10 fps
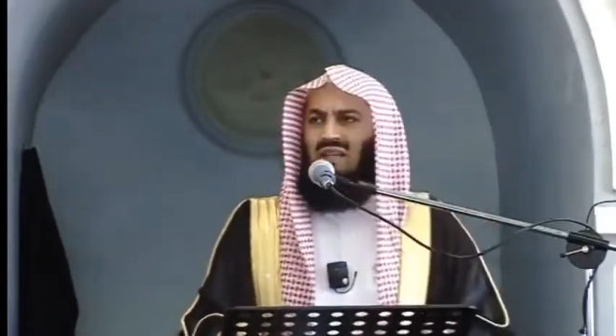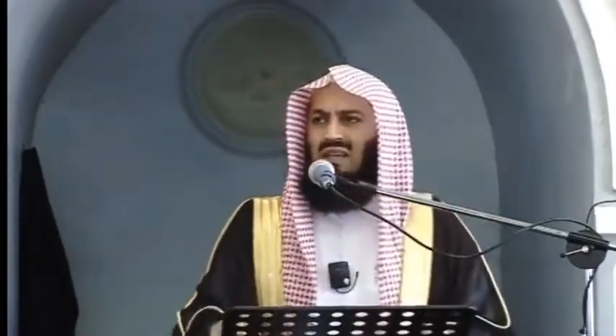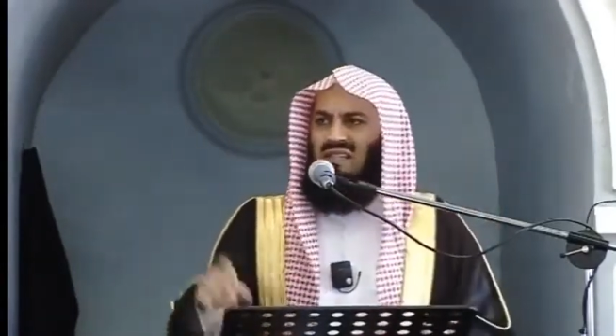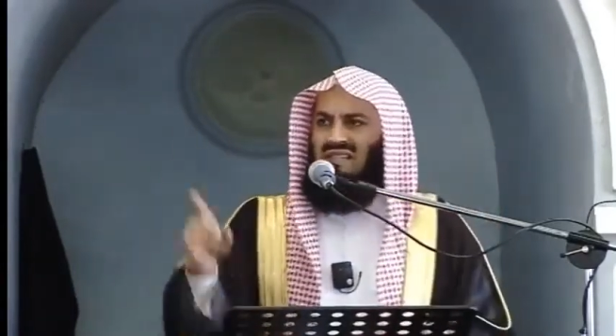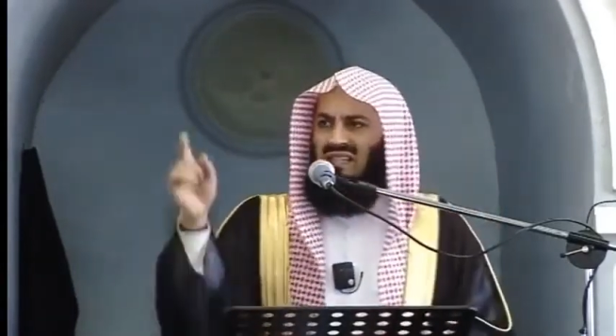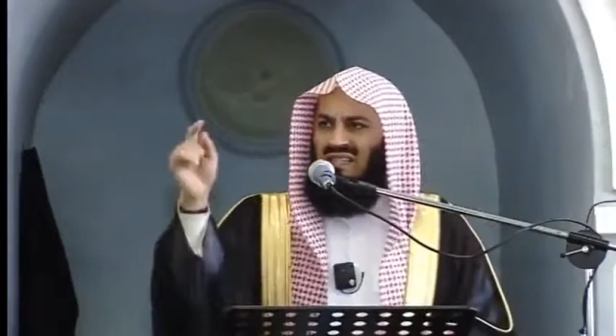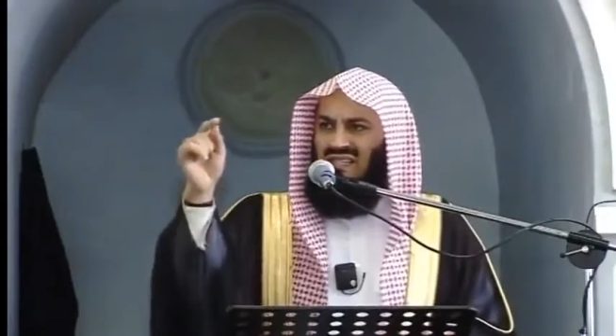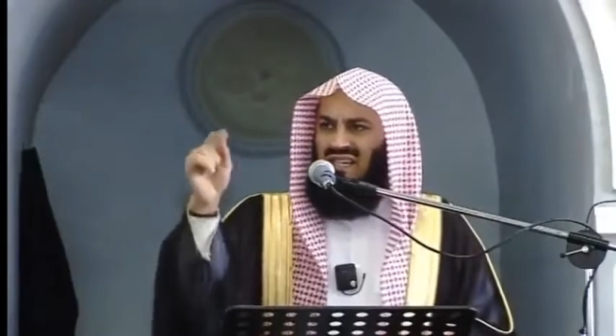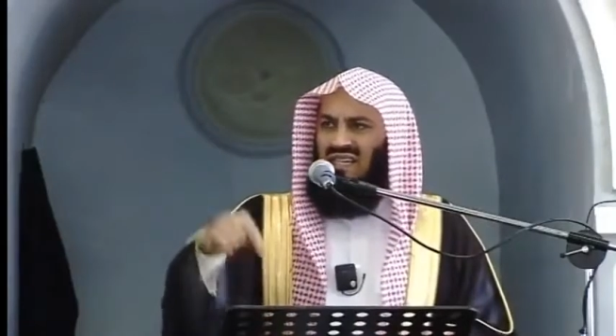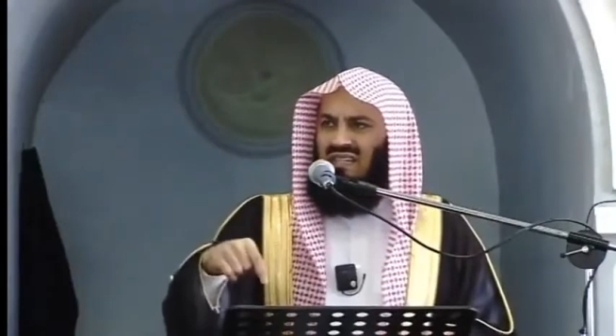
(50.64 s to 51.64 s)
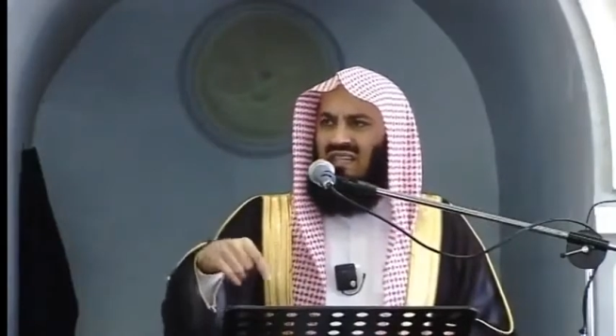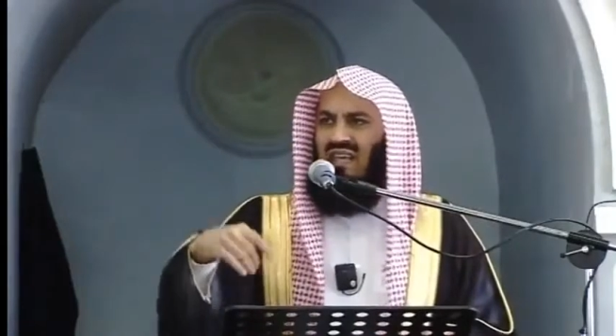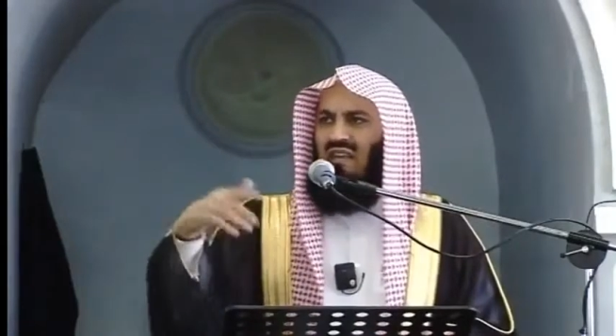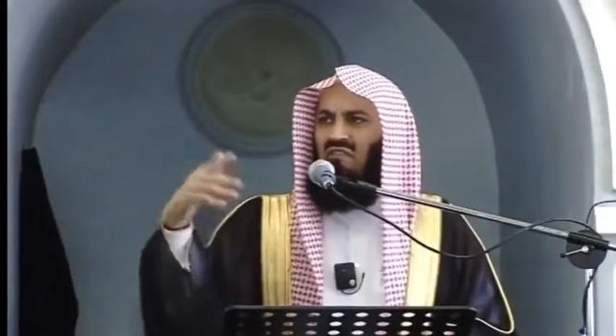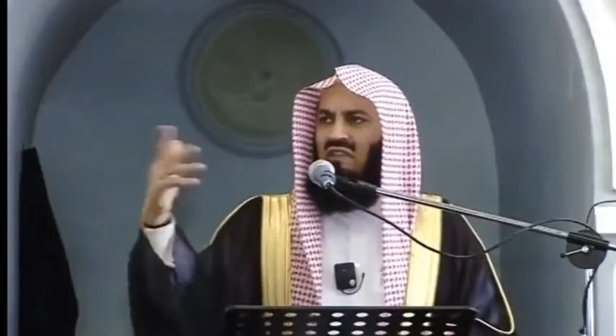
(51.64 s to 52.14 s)
The Christians did it,
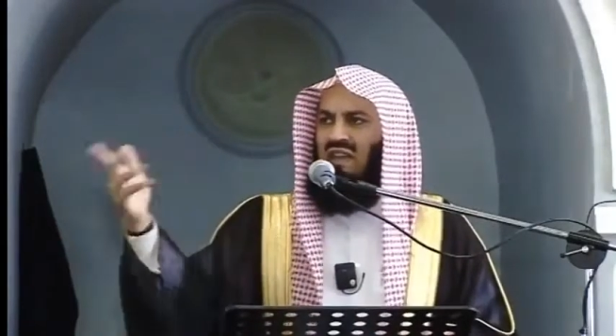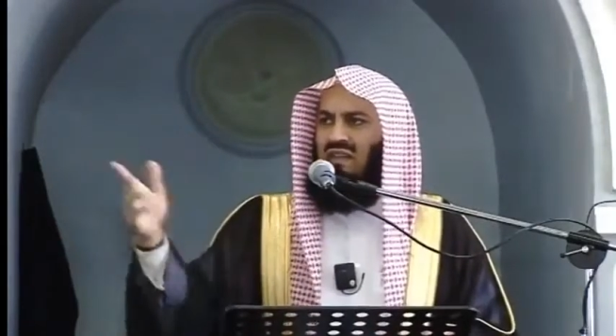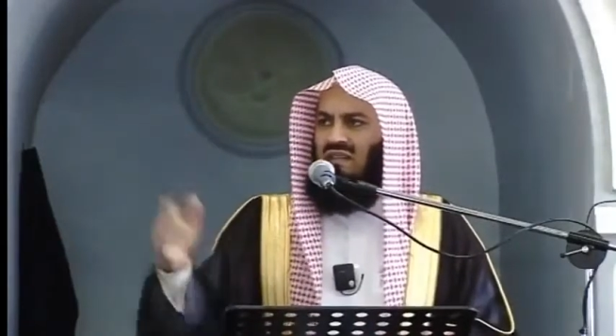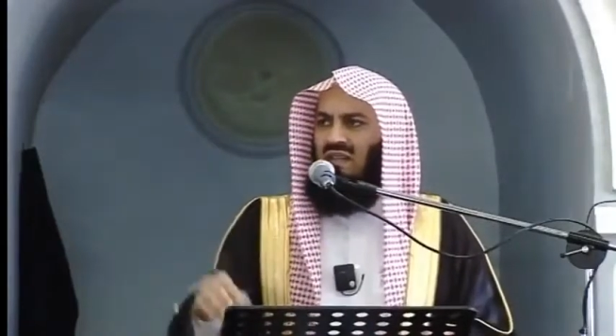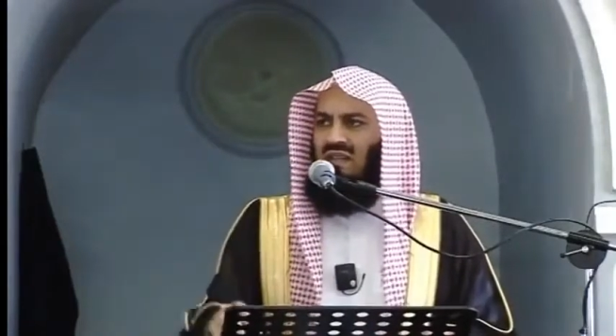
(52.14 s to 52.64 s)
they have failed.